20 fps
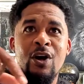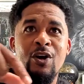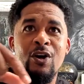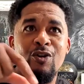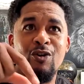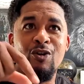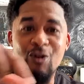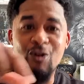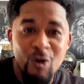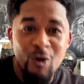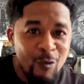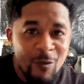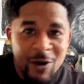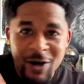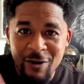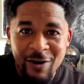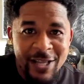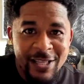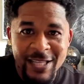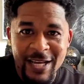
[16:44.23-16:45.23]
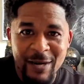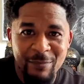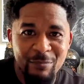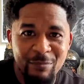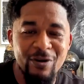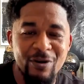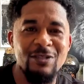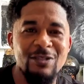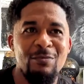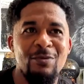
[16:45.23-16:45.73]
Nowhere in that
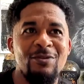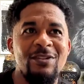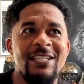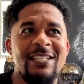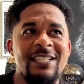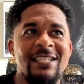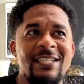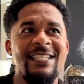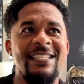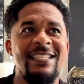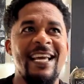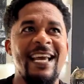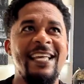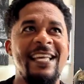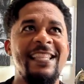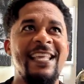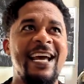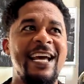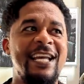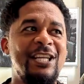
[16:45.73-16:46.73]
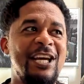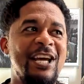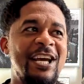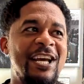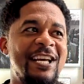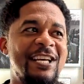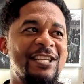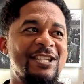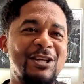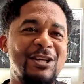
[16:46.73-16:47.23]
principle does he say that
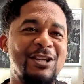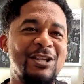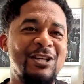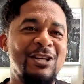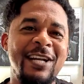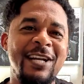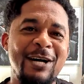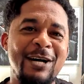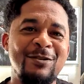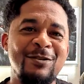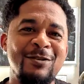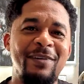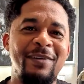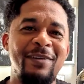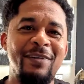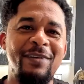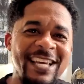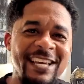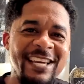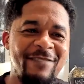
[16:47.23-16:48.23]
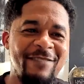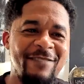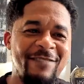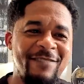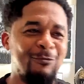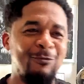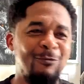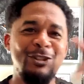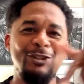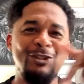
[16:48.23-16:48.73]
someone else believing in
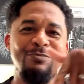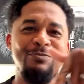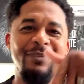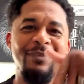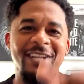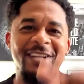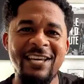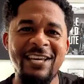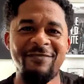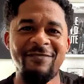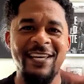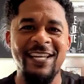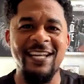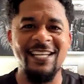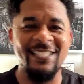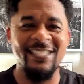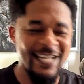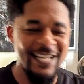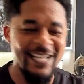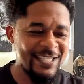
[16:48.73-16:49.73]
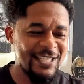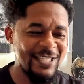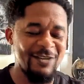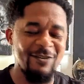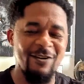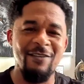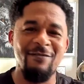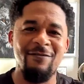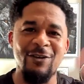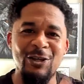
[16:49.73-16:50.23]
what you believe in is
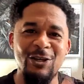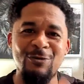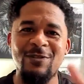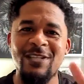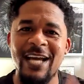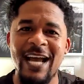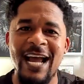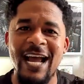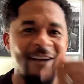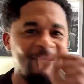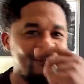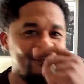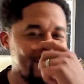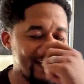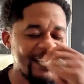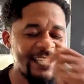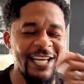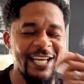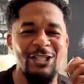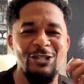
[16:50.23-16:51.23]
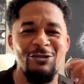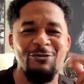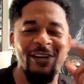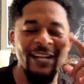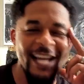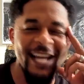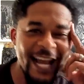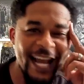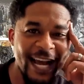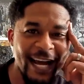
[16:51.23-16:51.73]
necessary for you to have what he said you can
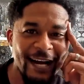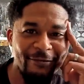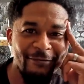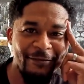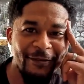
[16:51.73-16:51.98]
have.